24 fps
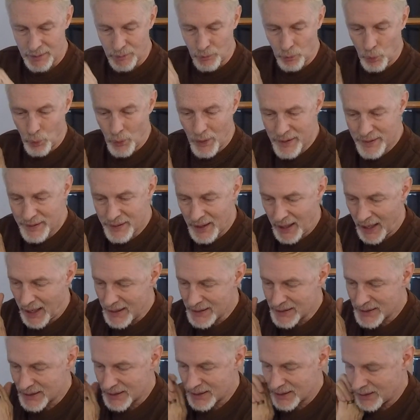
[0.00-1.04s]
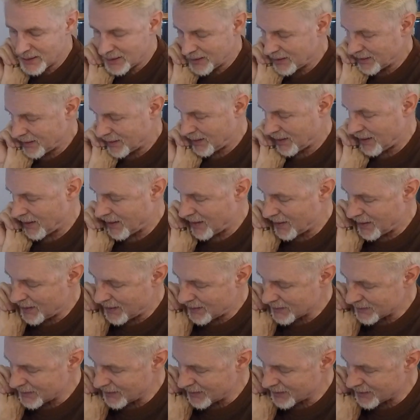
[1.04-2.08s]
With that,
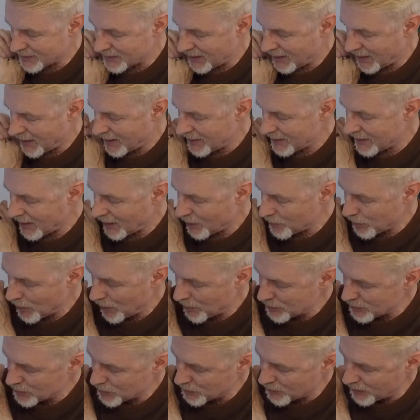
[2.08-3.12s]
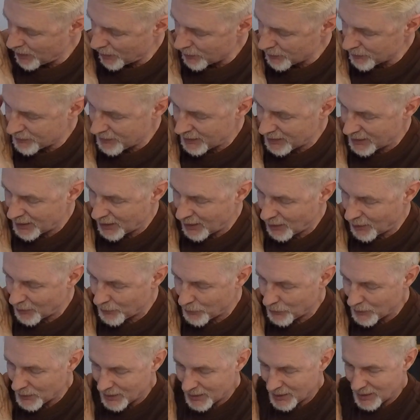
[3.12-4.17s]
as I said, I'll probably do another
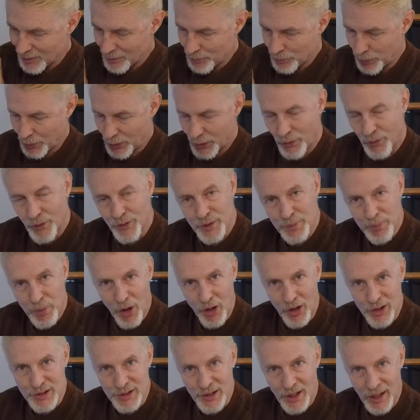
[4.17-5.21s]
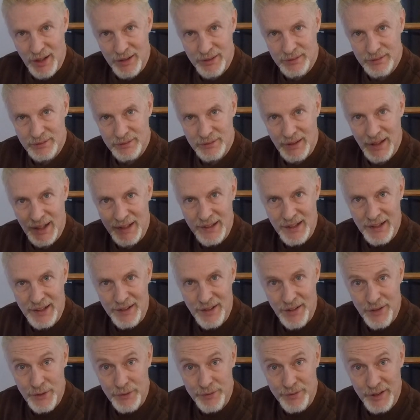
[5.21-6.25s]
video putting all the parts on, and then
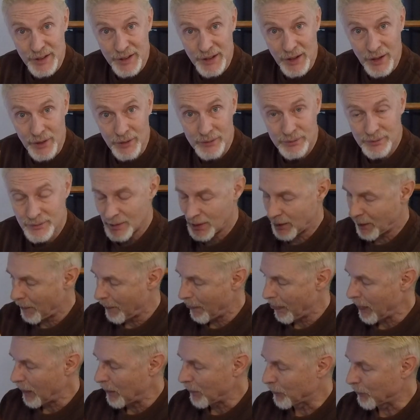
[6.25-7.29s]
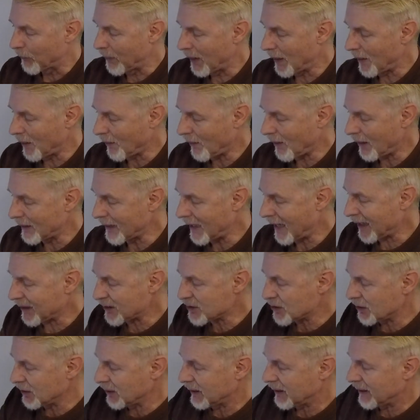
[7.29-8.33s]
another video where I
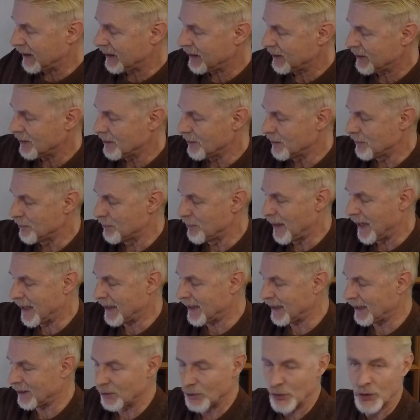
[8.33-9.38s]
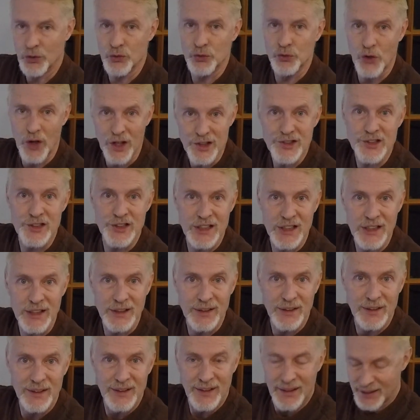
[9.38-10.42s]
actually make it look rusty
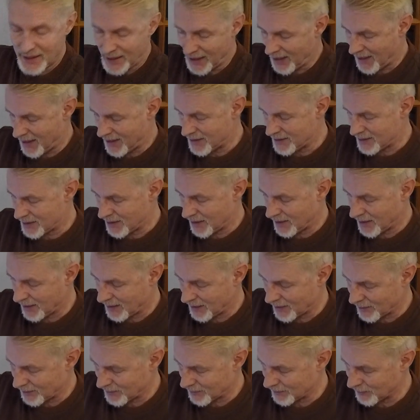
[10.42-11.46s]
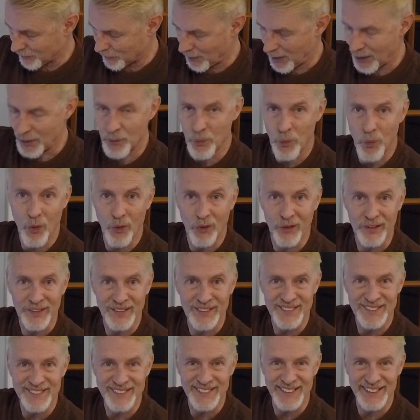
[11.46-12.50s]
and well worn,
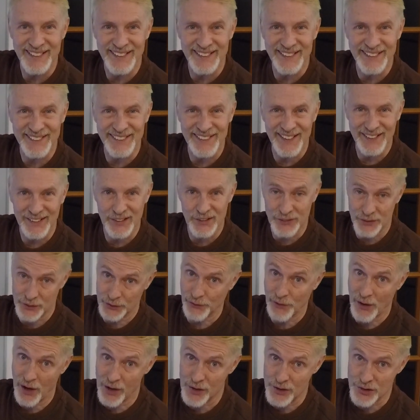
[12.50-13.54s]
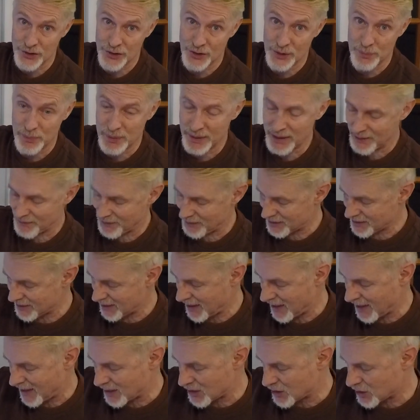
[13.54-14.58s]
like a Ural should be of its
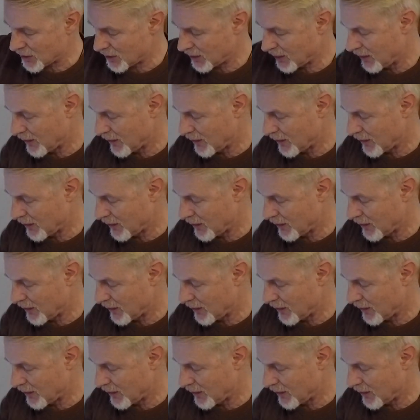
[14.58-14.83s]
age.